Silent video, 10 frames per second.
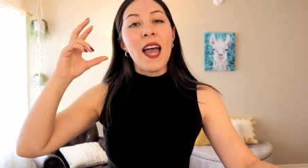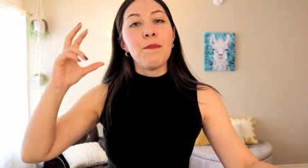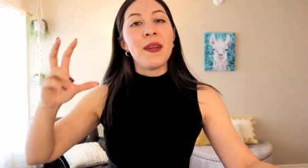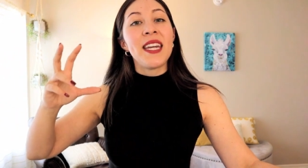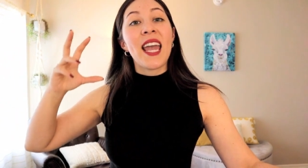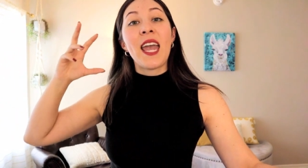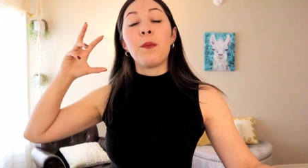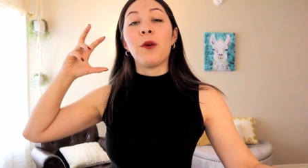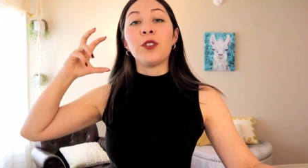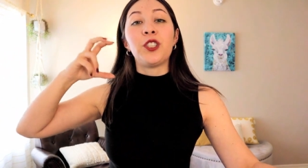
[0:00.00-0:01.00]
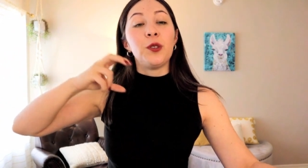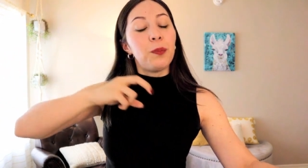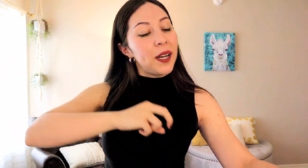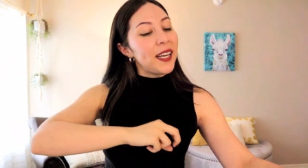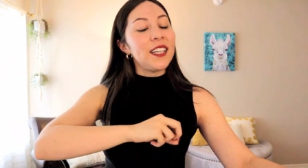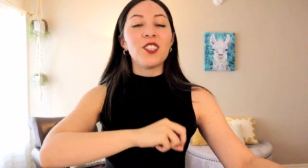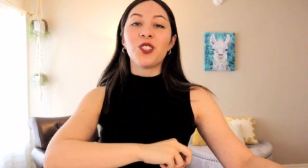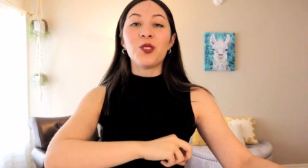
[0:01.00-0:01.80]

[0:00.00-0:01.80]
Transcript: and being able to put it in your